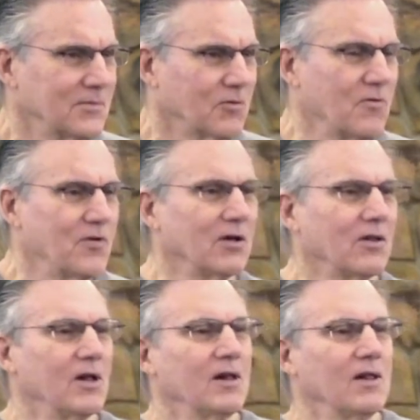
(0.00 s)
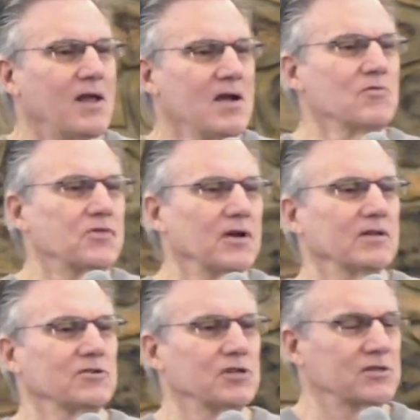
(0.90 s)
to reveal
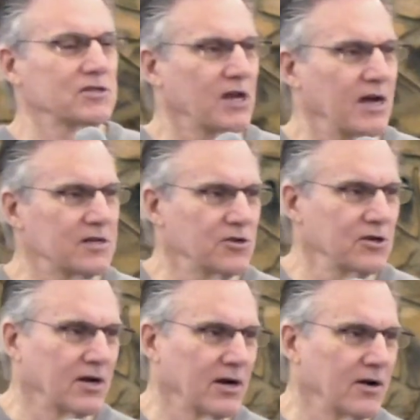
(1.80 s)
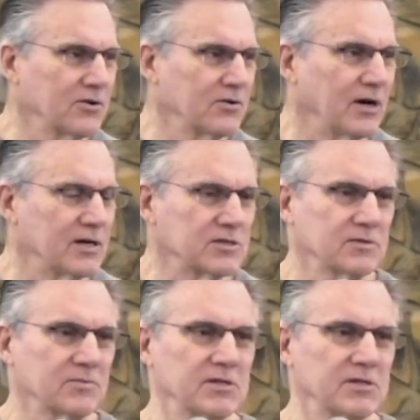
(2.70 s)
everything that Jesus has to declare to us,